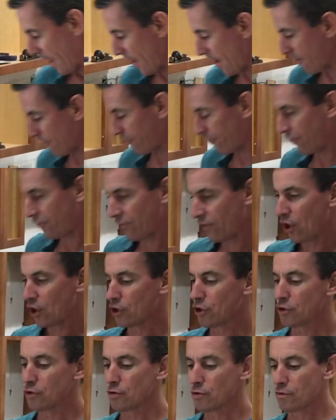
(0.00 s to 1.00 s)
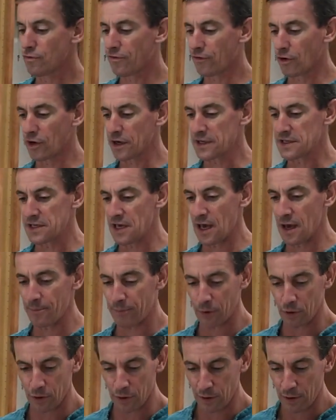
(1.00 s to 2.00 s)
If you, for
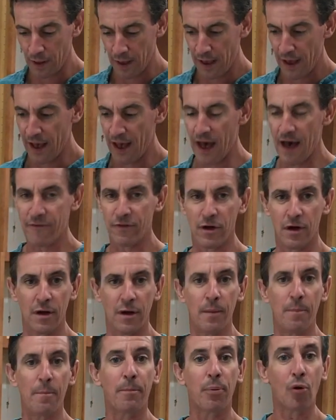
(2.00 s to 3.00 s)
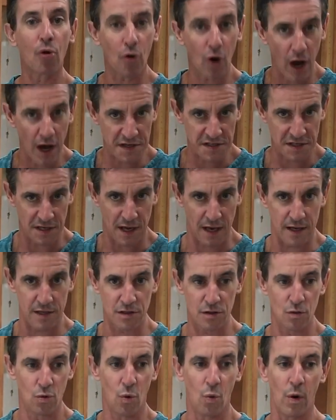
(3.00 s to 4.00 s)
example, have a
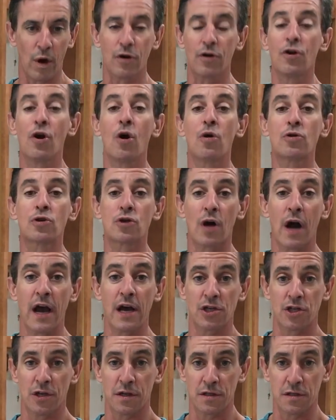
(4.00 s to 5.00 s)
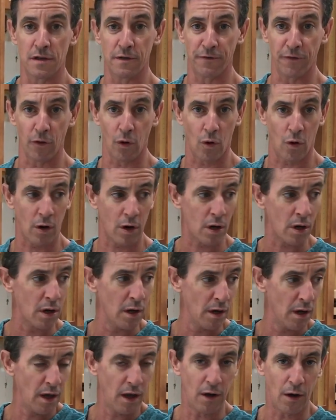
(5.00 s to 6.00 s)
process where no trash hits the floor,
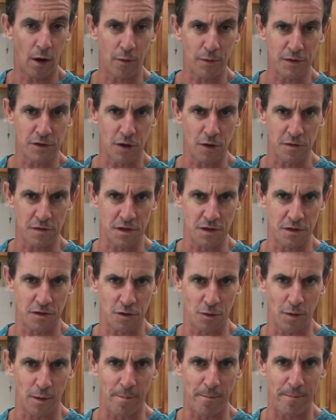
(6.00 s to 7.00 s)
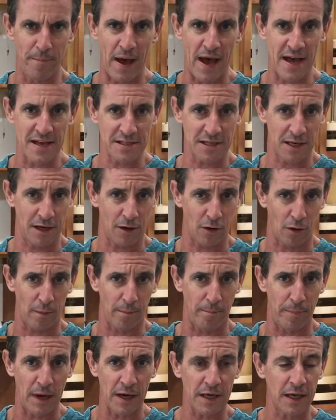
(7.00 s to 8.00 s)
it always goes into a basket or a
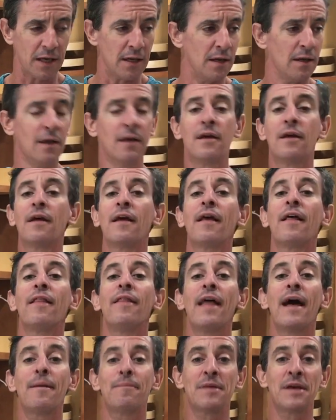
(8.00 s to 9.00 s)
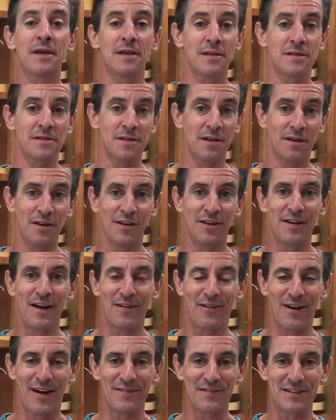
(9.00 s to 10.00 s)
bucket, that means you
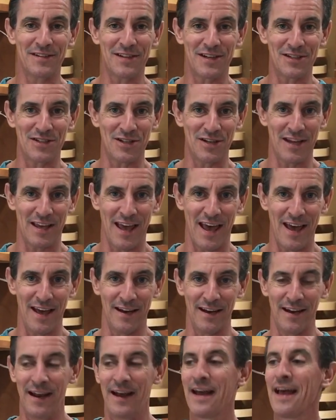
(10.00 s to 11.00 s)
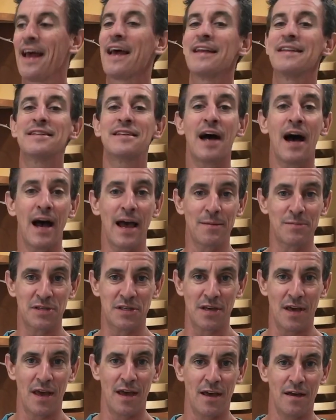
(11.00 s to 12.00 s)
never have to touch it again. Time
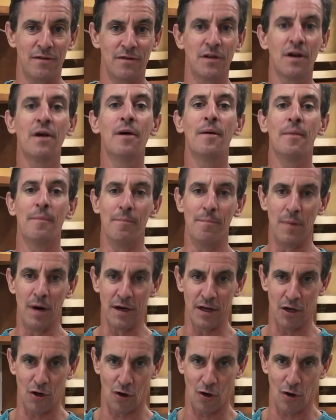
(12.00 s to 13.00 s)
saved, money